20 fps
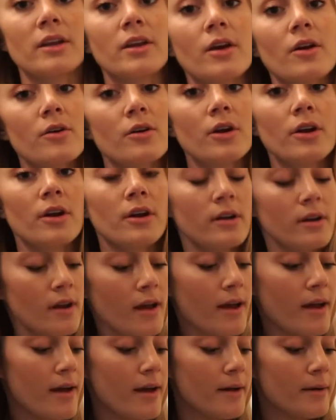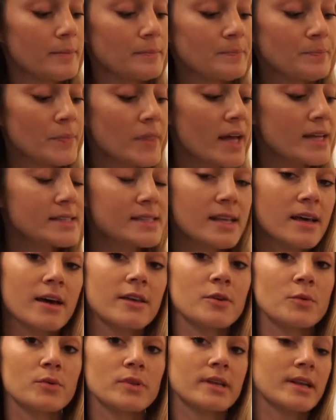yogurt. That's the
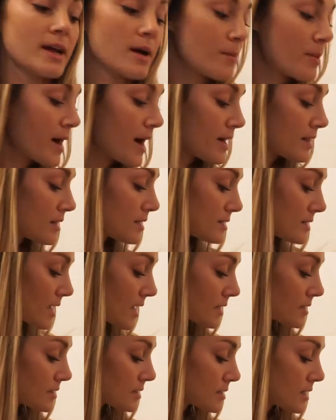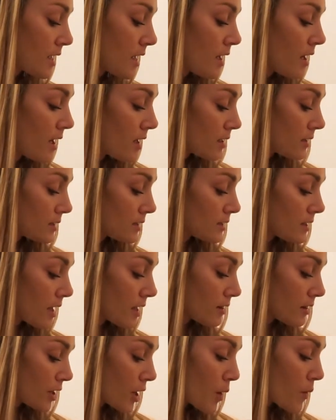other one that I buy. This has a
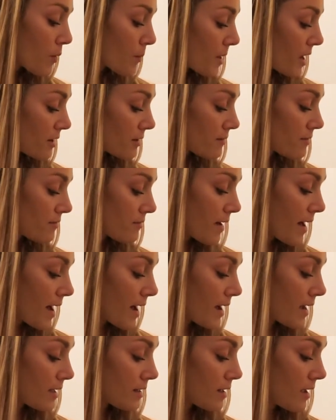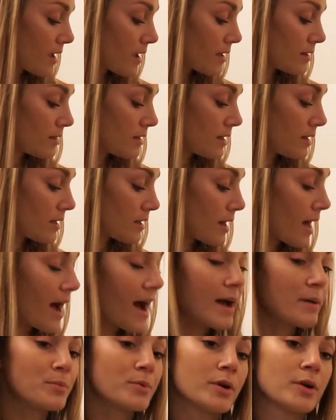low amount of fat and then
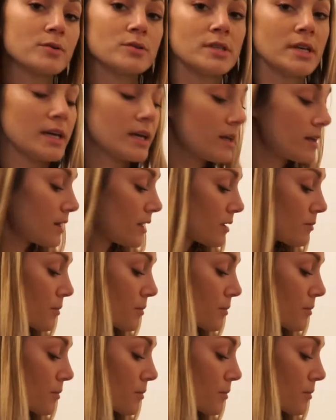high protein and